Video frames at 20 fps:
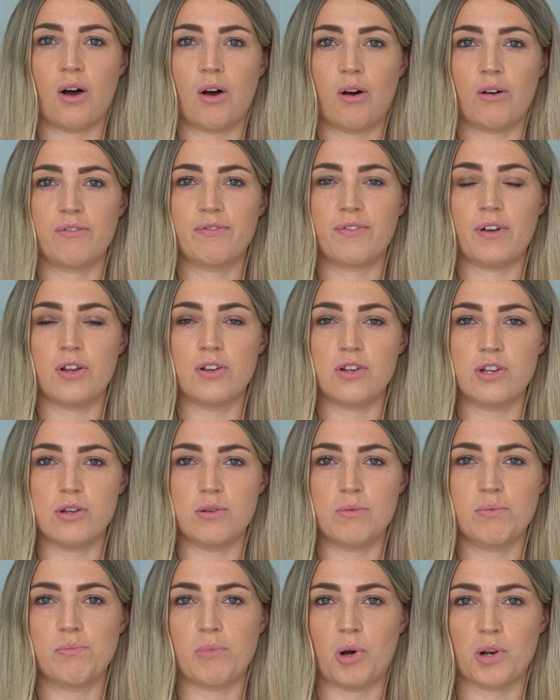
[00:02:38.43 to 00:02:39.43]
of a
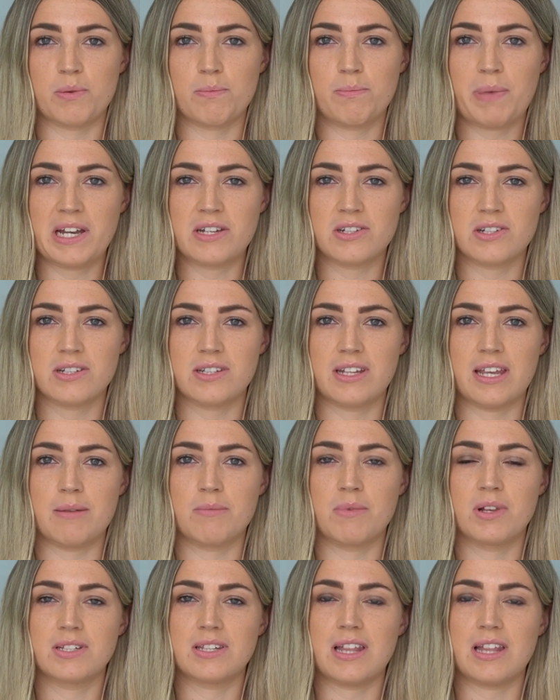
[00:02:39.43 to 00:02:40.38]
new modern pension scheme.